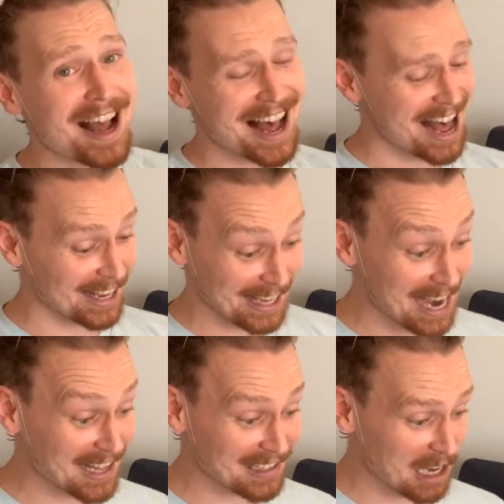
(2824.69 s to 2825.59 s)

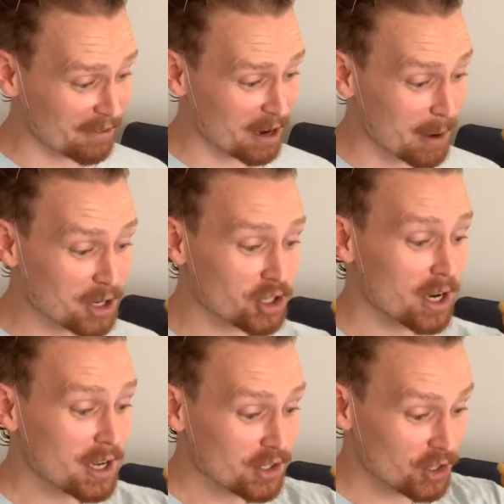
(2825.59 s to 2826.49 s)
Cannot say very much,
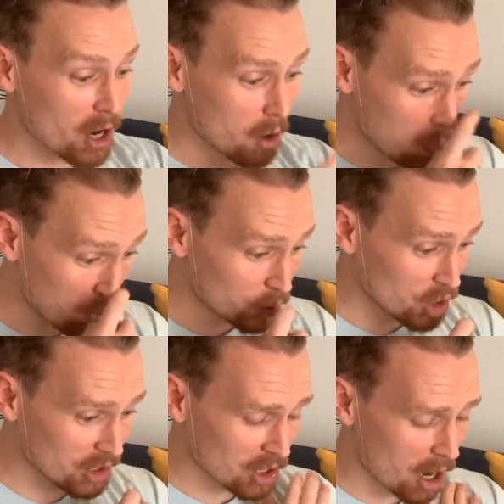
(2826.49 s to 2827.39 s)
so
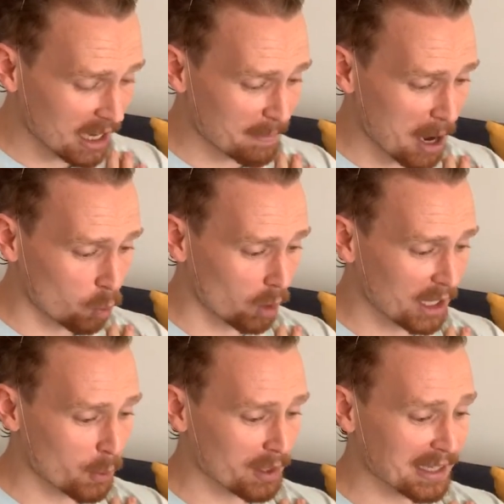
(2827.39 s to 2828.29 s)
she is talking about
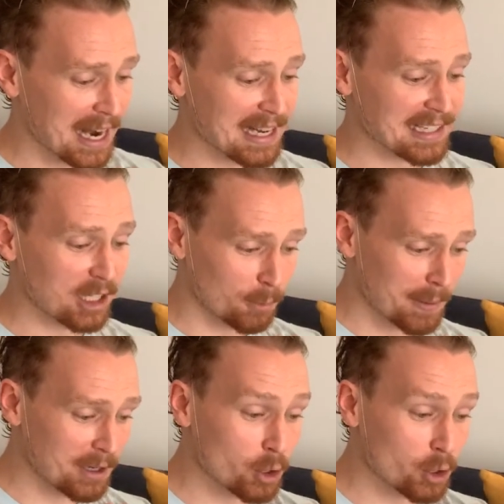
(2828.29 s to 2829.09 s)
working with Katie Silverman,